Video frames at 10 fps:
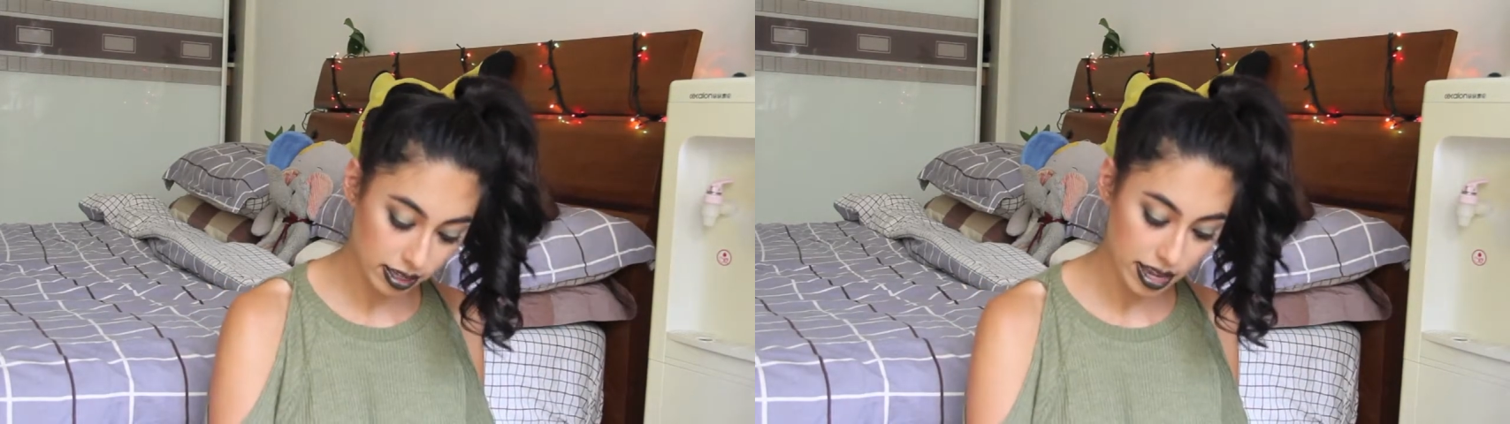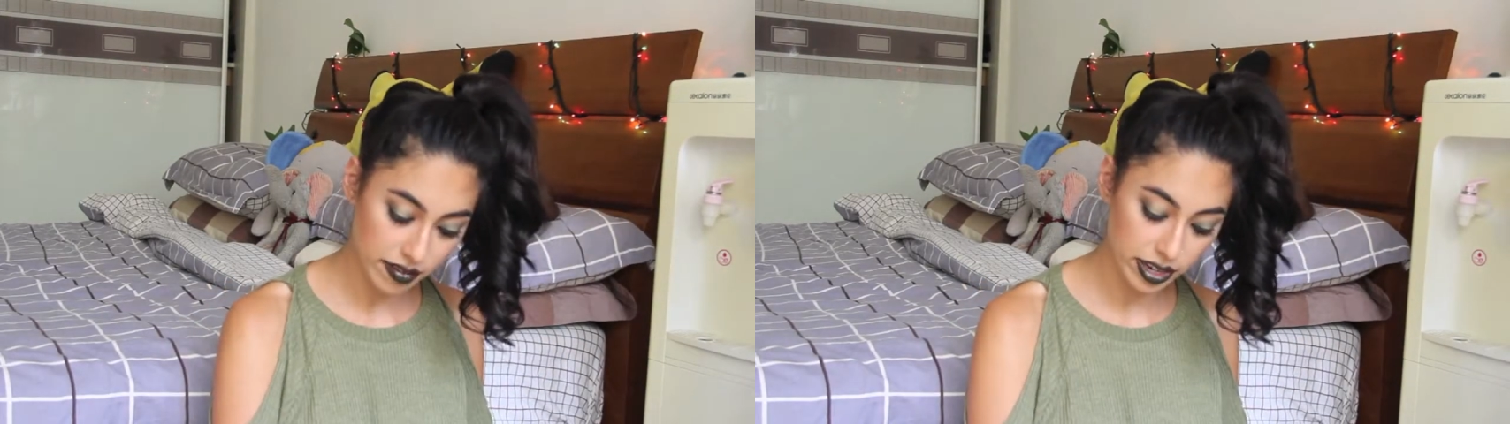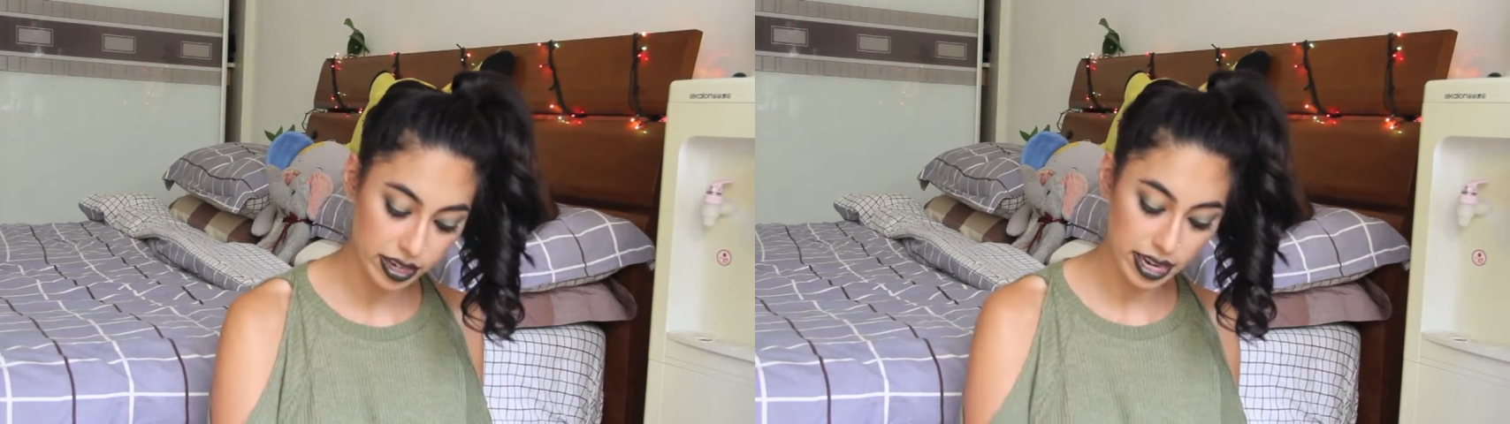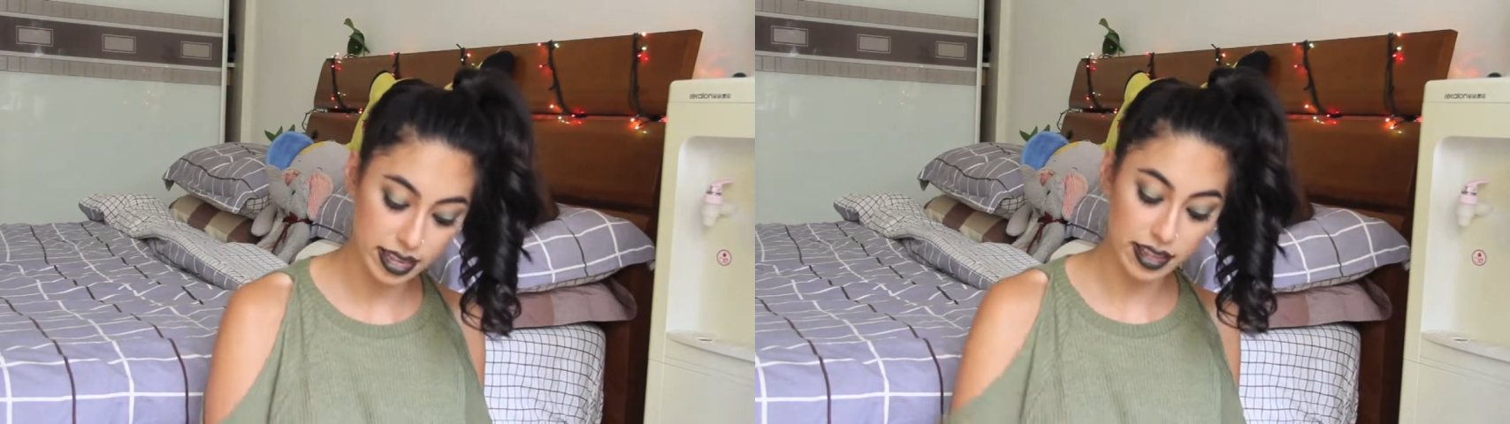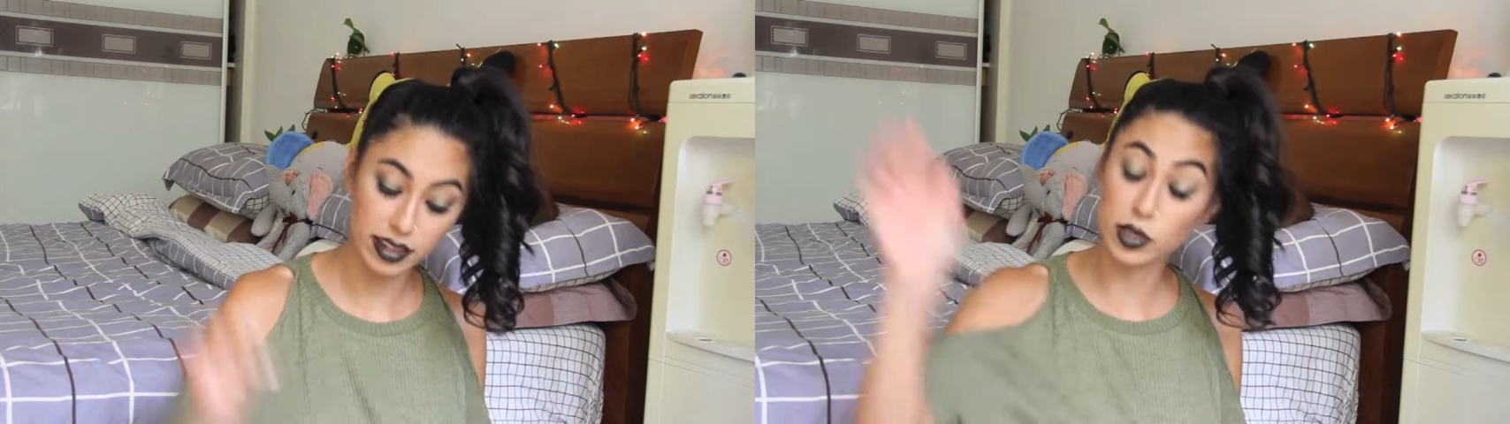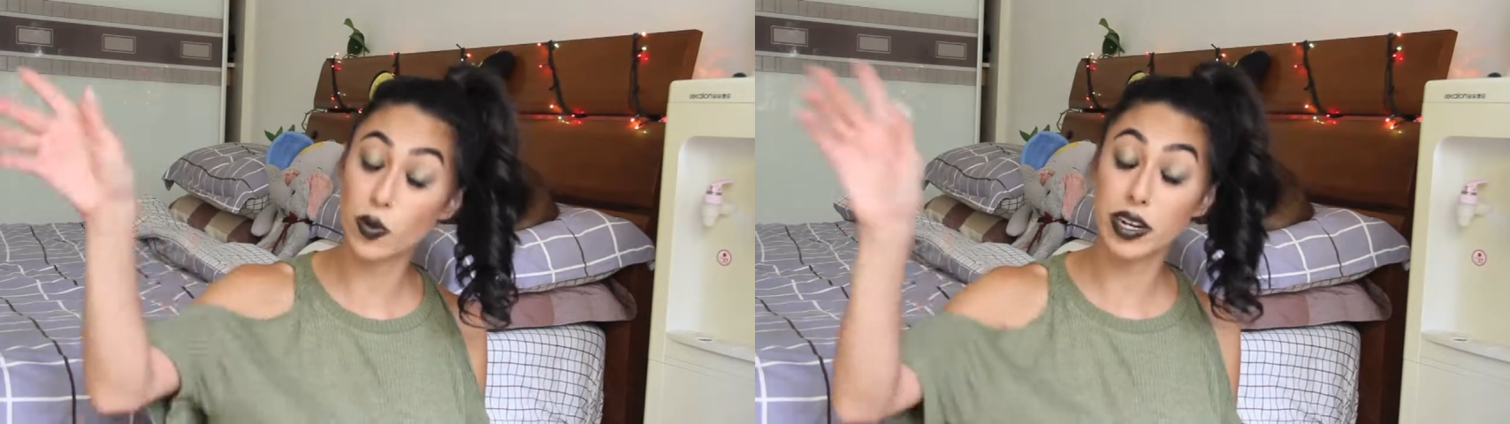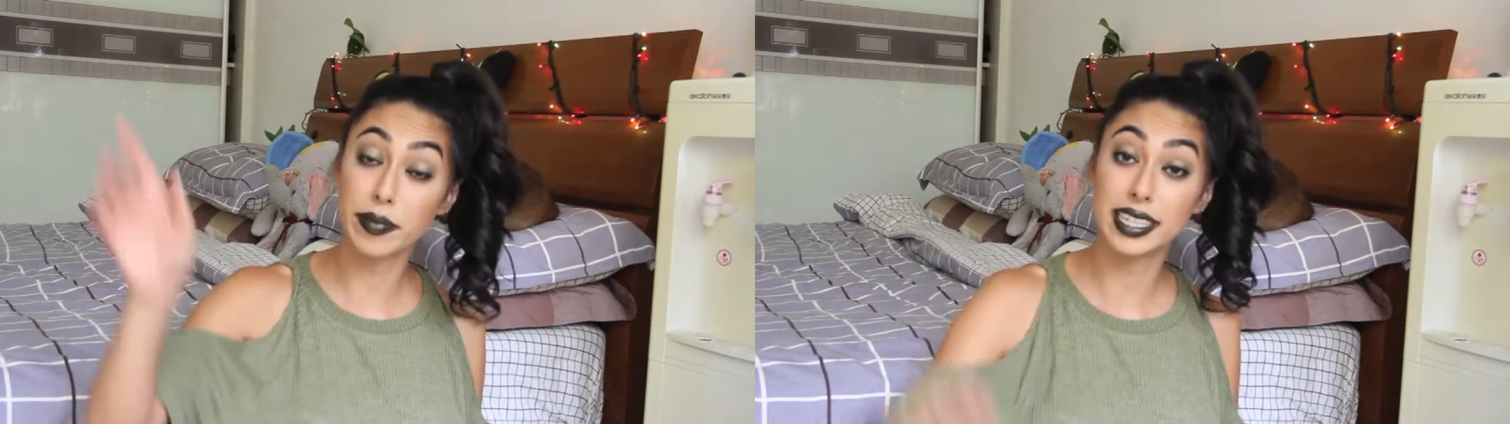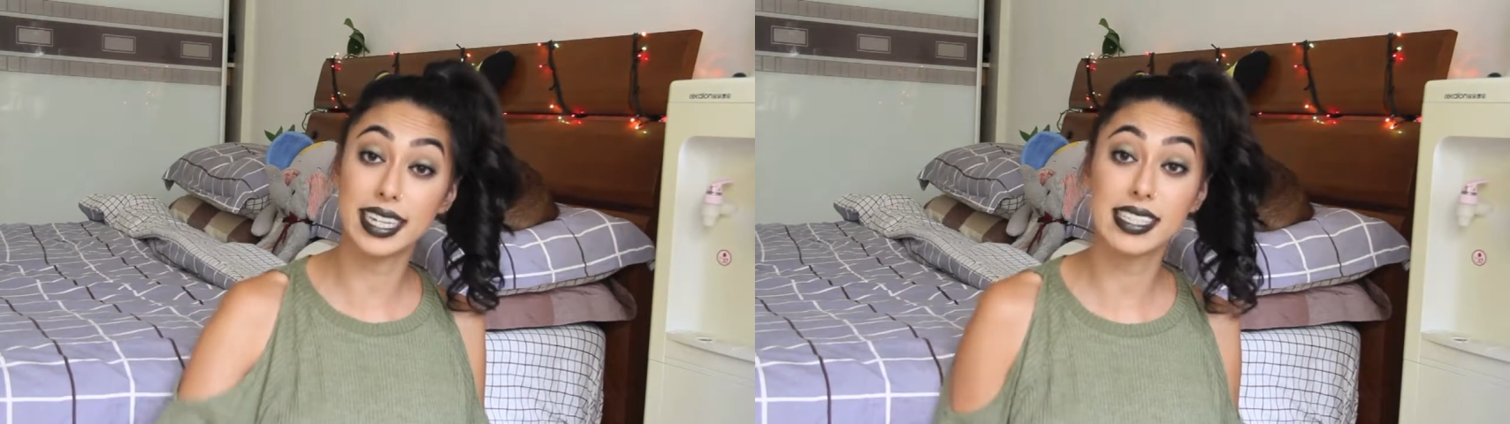11, and then there's one on
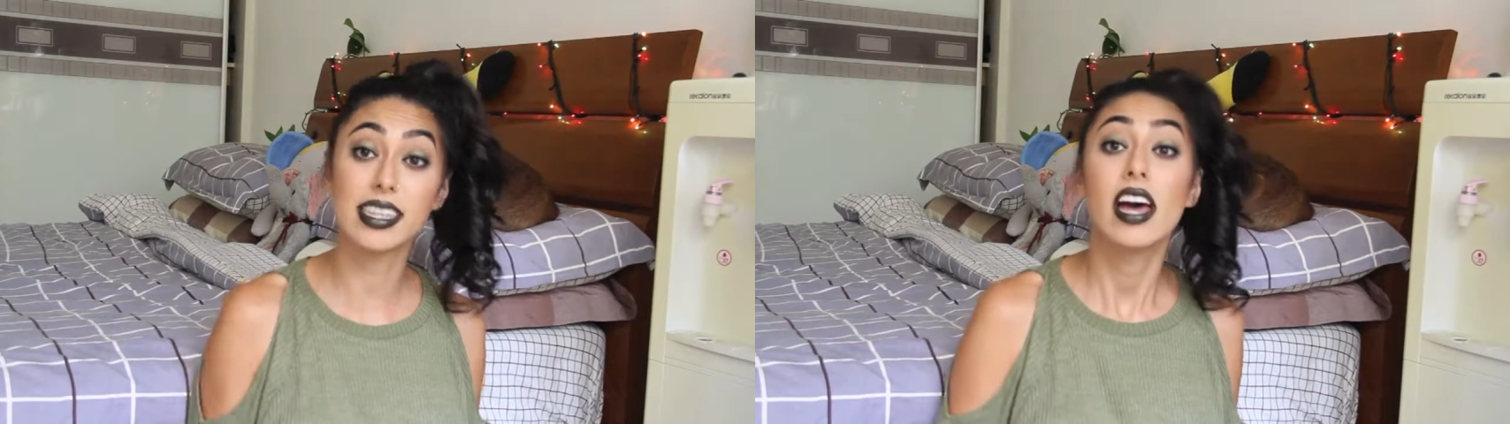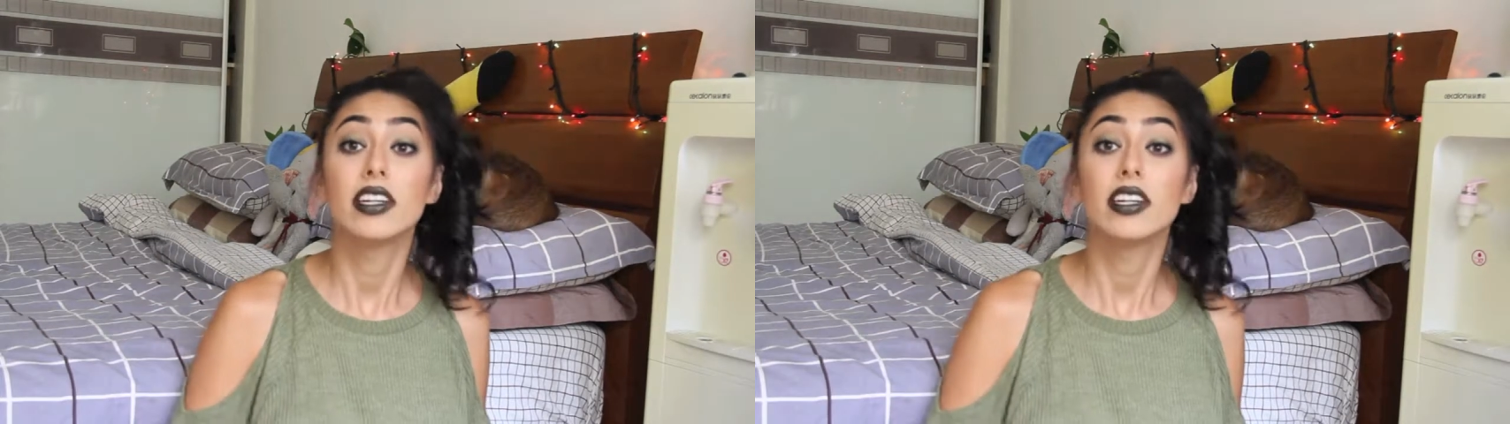my desk.